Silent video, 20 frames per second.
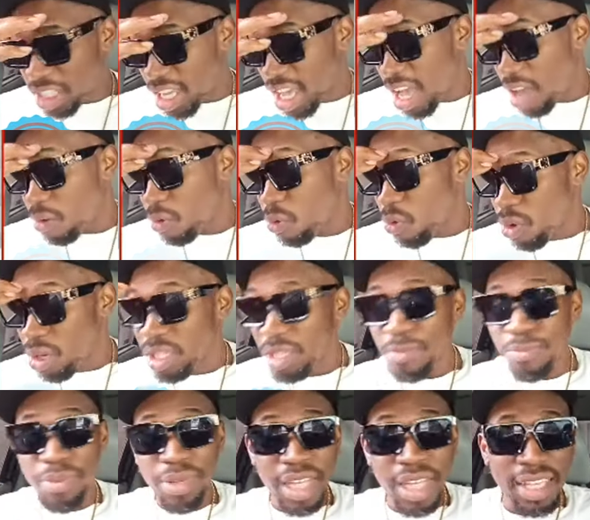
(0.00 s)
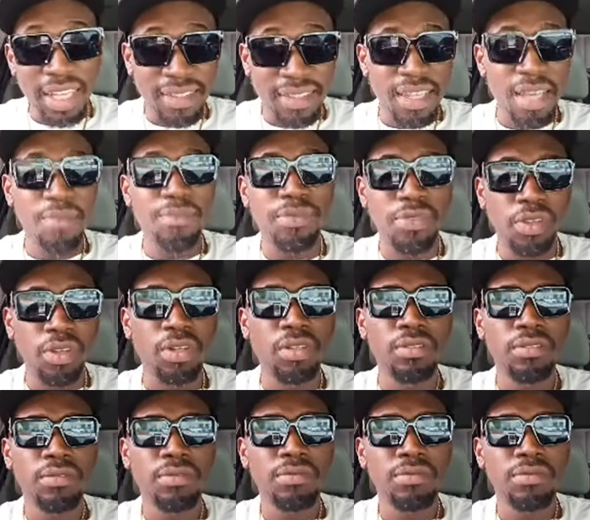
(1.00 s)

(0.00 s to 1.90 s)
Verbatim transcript: can own the place them too, and